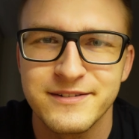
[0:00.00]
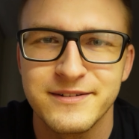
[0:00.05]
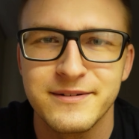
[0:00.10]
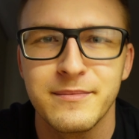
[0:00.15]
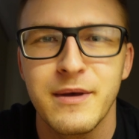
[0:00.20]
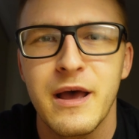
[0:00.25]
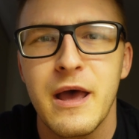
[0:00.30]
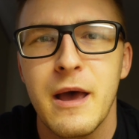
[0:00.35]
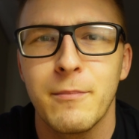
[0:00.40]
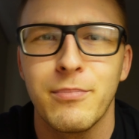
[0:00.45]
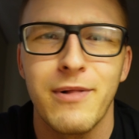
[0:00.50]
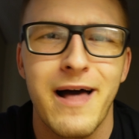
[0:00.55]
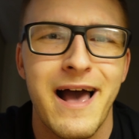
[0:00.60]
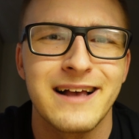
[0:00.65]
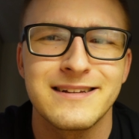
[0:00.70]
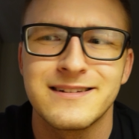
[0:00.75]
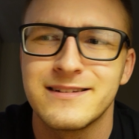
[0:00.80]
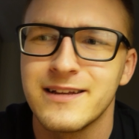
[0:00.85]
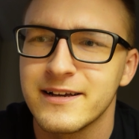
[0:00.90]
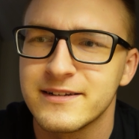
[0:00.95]
and
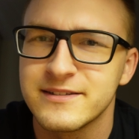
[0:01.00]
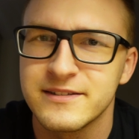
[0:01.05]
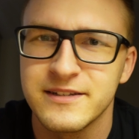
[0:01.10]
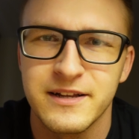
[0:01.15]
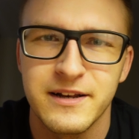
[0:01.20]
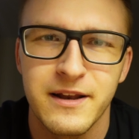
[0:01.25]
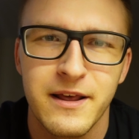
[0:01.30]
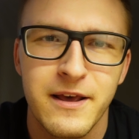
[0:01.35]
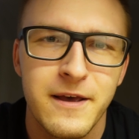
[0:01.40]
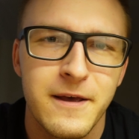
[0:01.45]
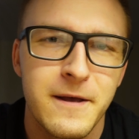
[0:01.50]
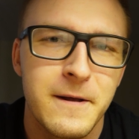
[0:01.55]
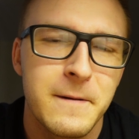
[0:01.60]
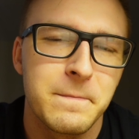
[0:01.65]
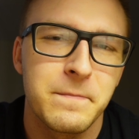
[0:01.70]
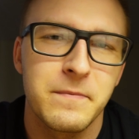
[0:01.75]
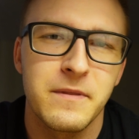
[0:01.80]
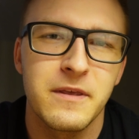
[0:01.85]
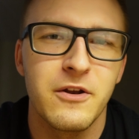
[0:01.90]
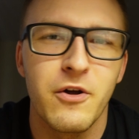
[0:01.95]
plastics and,
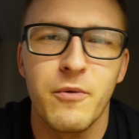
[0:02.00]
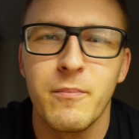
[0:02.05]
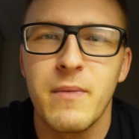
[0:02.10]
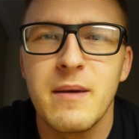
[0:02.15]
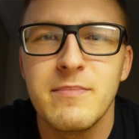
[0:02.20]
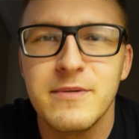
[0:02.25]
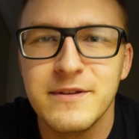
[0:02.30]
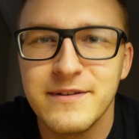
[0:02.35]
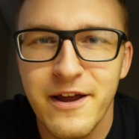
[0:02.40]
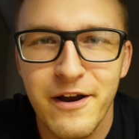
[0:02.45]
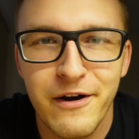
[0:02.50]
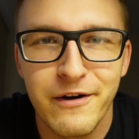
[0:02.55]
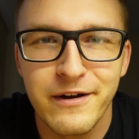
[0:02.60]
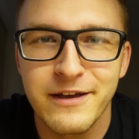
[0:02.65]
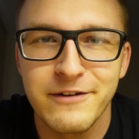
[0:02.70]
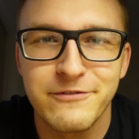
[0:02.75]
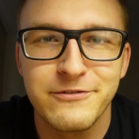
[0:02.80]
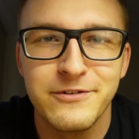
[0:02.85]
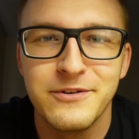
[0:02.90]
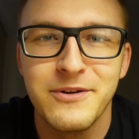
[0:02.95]
you know, maybe dairy
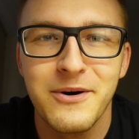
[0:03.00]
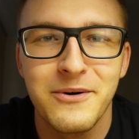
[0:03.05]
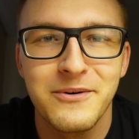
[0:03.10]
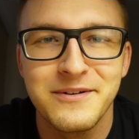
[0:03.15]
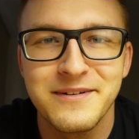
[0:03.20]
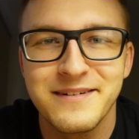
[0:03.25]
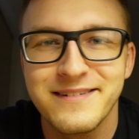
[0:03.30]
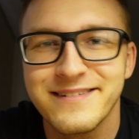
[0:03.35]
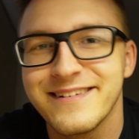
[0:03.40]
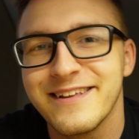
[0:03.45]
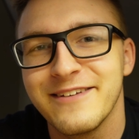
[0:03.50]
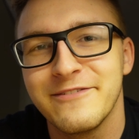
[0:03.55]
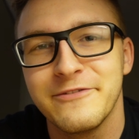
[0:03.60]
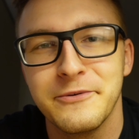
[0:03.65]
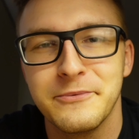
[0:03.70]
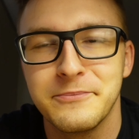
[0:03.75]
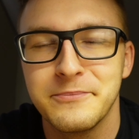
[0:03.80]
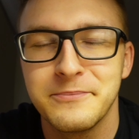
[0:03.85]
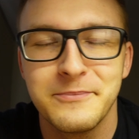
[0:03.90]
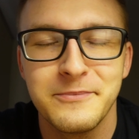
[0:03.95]
if you're
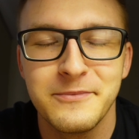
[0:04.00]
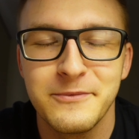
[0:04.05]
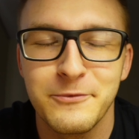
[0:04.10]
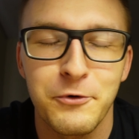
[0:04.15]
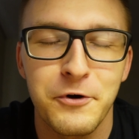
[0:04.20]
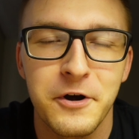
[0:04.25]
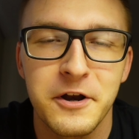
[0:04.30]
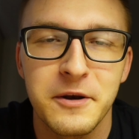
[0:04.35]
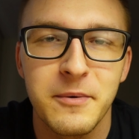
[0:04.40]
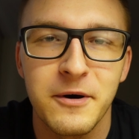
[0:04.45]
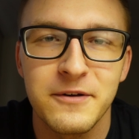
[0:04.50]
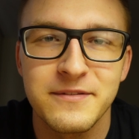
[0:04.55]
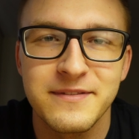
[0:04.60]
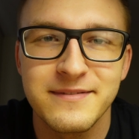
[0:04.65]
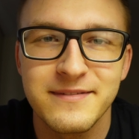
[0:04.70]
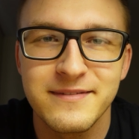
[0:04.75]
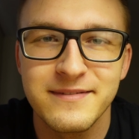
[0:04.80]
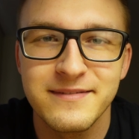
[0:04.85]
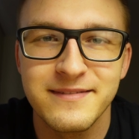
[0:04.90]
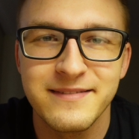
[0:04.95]
worried about
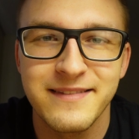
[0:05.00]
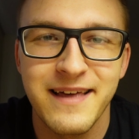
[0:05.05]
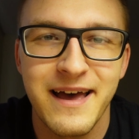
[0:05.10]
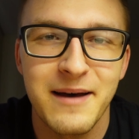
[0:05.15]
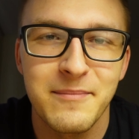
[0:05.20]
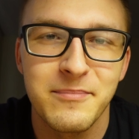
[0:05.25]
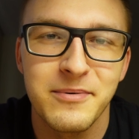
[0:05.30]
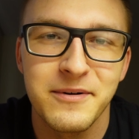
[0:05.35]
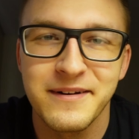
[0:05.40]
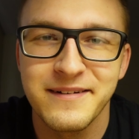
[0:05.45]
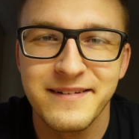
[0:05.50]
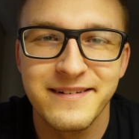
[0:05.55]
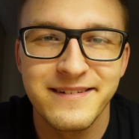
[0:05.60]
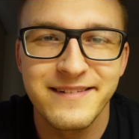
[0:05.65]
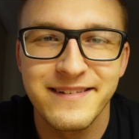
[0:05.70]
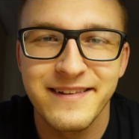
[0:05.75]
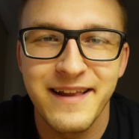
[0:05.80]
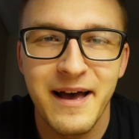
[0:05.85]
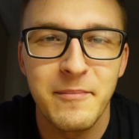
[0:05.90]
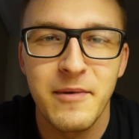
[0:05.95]
that, but
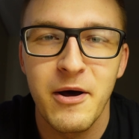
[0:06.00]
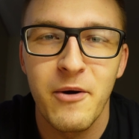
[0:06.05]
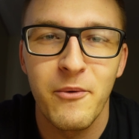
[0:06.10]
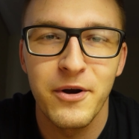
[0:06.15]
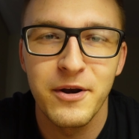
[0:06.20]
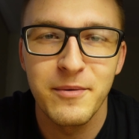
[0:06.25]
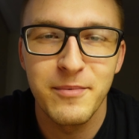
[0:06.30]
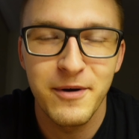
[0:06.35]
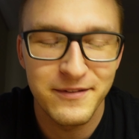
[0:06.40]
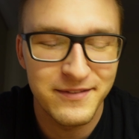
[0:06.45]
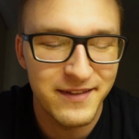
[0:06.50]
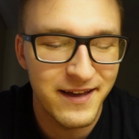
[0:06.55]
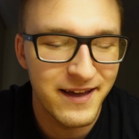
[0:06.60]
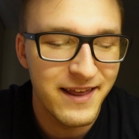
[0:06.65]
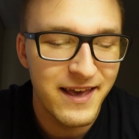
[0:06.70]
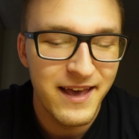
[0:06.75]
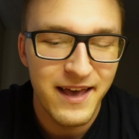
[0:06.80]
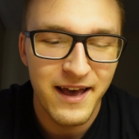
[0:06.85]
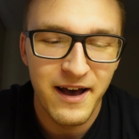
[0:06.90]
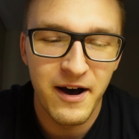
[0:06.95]
I'm not worried about
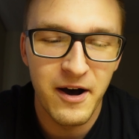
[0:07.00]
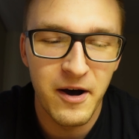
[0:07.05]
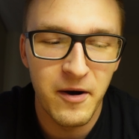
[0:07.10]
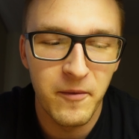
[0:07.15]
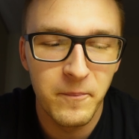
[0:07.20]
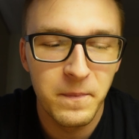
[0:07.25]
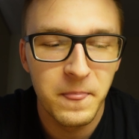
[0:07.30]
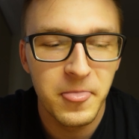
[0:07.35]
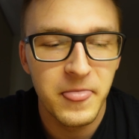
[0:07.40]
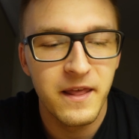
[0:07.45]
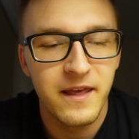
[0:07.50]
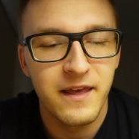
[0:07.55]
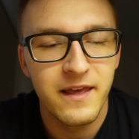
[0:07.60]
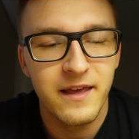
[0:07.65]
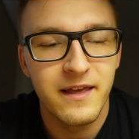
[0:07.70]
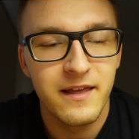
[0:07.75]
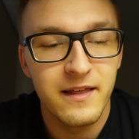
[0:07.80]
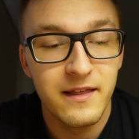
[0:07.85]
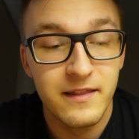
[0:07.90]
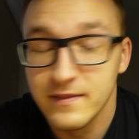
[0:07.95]
that.
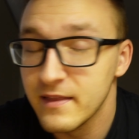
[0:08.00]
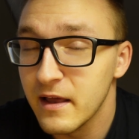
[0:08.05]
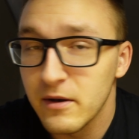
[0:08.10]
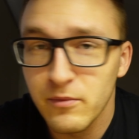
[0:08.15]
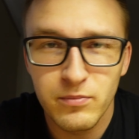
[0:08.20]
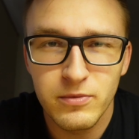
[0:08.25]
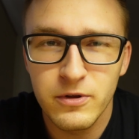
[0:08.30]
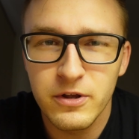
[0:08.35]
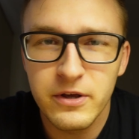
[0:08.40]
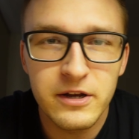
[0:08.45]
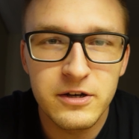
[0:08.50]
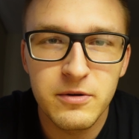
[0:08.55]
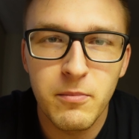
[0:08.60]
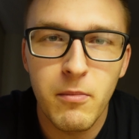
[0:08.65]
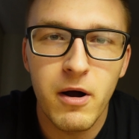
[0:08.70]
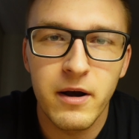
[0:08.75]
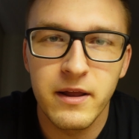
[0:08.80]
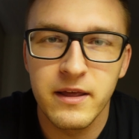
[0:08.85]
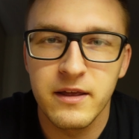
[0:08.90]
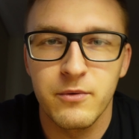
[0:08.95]
Then you get to
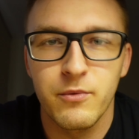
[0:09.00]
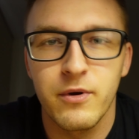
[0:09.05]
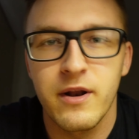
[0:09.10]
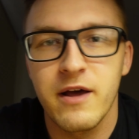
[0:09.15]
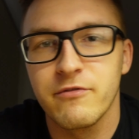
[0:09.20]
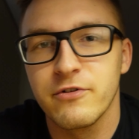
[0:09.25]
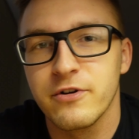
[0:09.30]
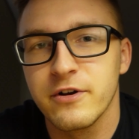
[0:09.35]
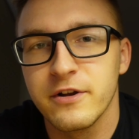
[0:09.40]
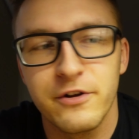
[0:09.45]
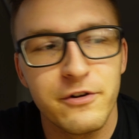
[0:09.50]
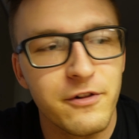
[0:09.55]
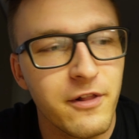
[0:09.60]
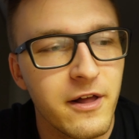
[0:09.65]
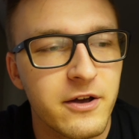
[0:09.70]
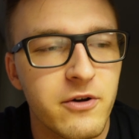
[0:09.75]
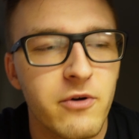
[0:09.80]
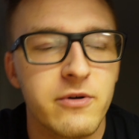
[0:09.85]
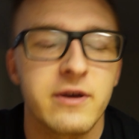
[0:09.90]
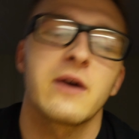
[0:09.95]
money and whatever, and you're
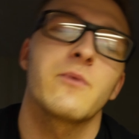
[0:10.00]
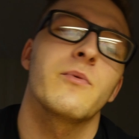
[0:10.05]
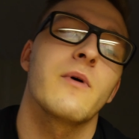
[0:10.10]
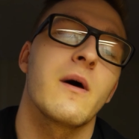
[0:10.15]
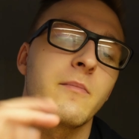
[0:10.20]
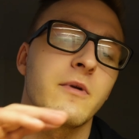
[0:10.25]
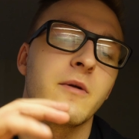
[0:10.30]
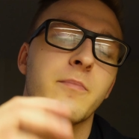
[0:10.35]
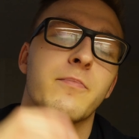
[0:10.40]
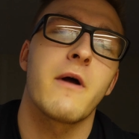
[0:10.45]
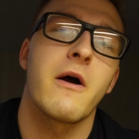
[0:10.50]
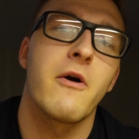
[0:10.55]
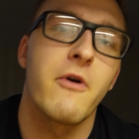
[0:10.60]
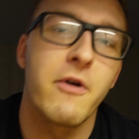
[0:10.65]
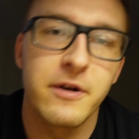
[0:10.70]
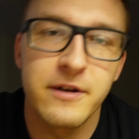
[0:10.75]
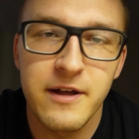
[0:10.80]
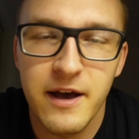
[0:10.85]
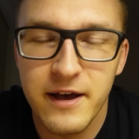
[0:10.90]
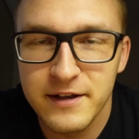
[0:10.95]
like, okay, well, I'm going to
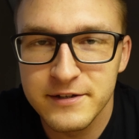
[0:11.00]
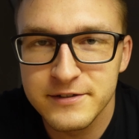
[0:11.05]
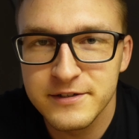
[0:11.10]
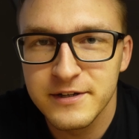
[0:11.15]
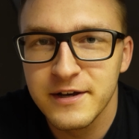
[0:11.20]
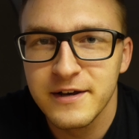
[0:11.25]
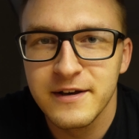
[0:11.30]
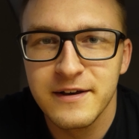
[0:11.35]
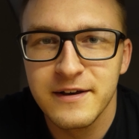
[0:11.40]
prioritize,